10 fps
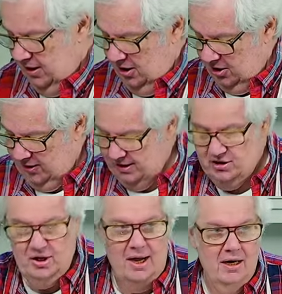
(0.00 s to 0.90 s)
All right,
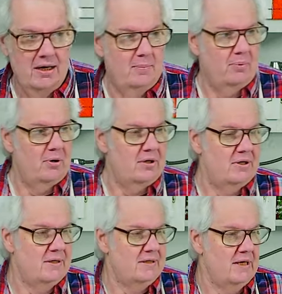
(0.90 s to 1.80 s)
so I'm going to put
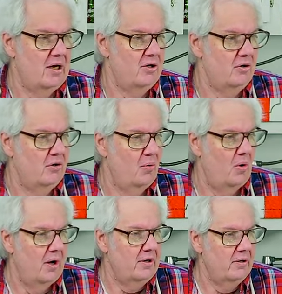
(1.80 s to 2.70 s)
this under the
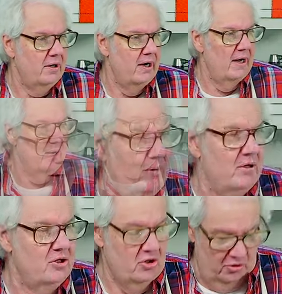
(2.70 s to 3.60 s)
water and I'm going
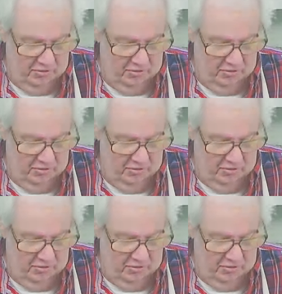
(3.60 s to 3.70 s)
to show you